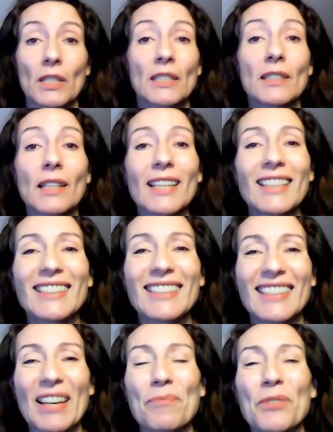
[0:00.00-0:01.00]

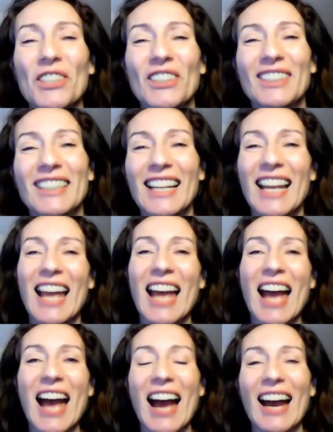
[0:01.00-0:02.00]
inception,
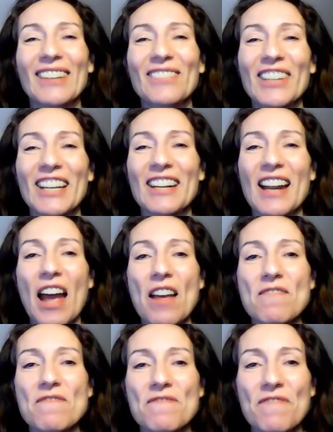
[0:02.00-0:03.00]
and were
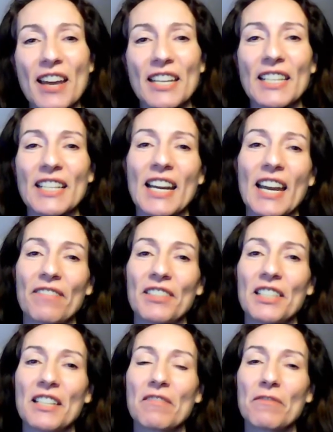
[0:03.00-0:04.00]
very
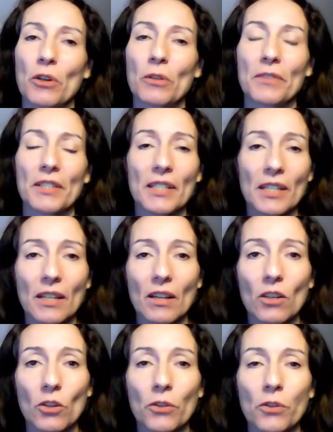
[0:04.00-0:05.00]
heavily involved
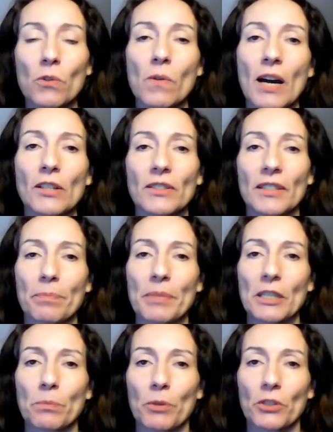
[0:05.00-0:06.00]
throughout the
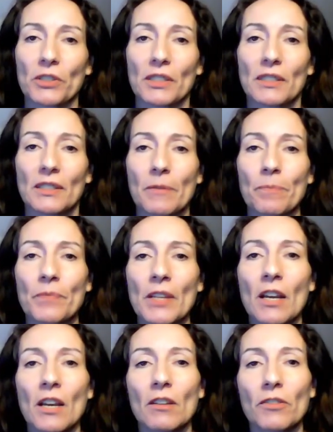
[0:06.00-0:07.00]
peace process.
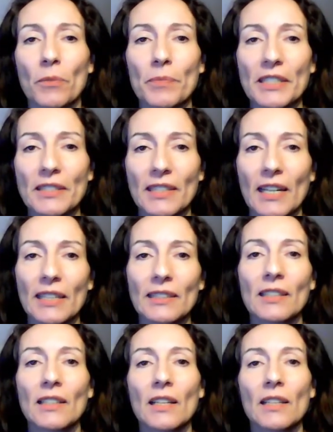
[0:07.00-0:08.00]
From the start,
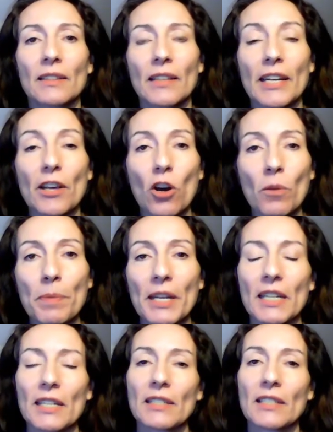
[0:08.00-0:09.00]
they
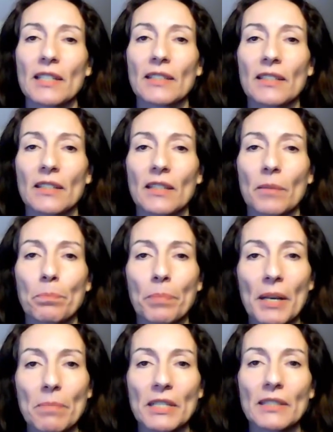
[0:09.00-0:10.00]
operated under the
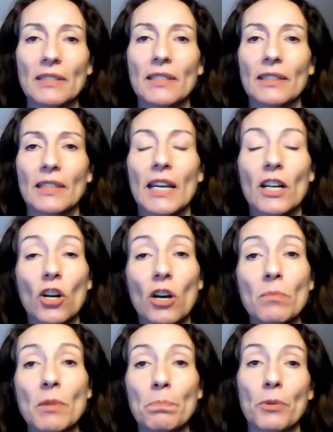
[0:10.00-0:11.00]
premise that a
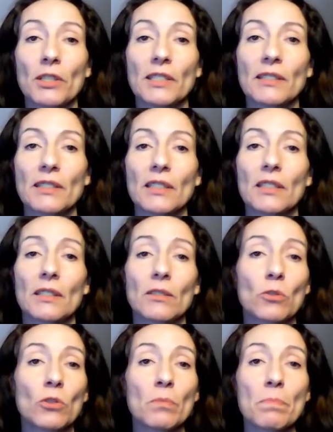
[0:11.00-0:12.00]
common policy
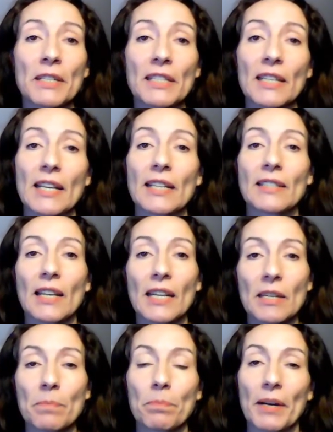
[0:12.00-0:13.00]
would mitigate the
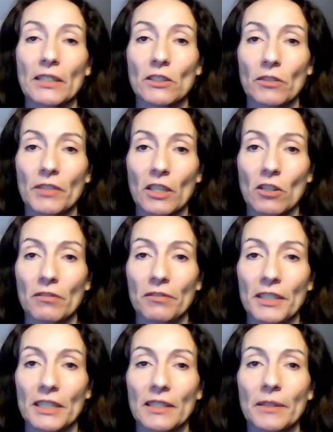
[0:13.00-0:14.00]
impact of the conflict.